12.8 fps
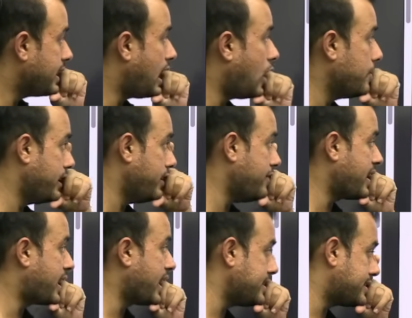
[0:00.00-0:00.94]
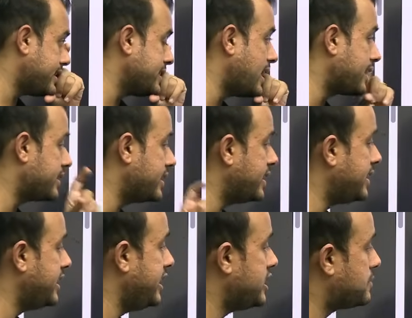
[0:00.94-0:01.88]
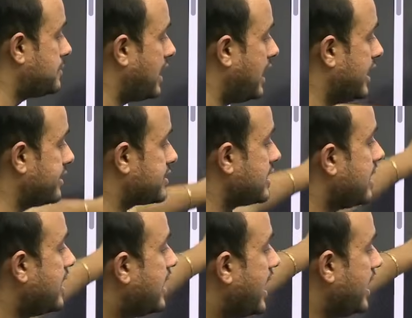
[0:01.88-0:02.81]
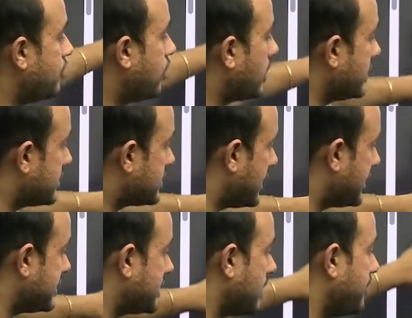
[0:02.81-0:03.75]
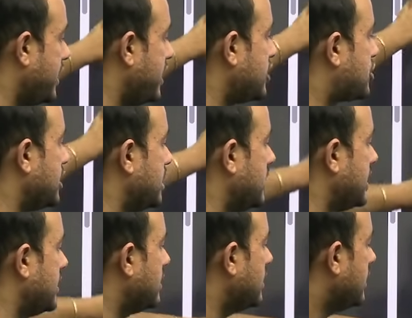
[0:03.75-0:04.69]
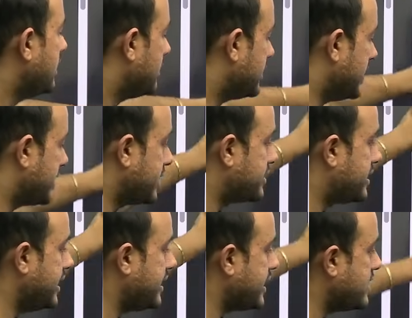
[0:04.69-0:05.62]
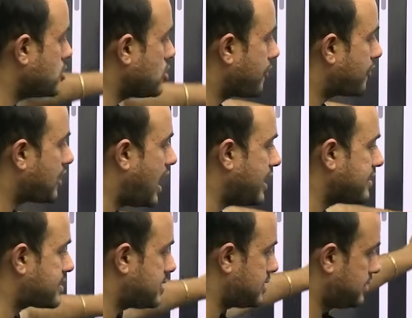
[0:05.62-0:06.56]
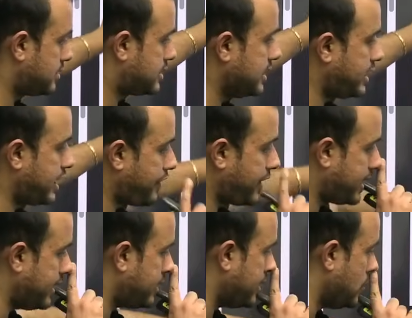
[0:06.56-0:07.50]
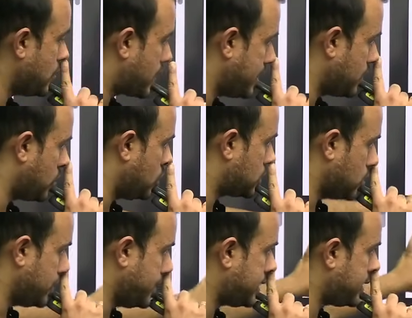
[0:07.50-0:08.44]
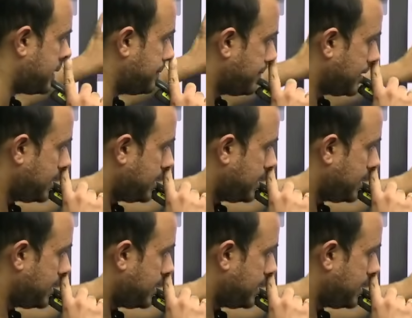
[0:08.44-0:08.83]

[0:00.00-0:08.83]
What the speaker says: How many vacancies are there in each branch and what is the reservation? This is details of caste certificate. You can go through it.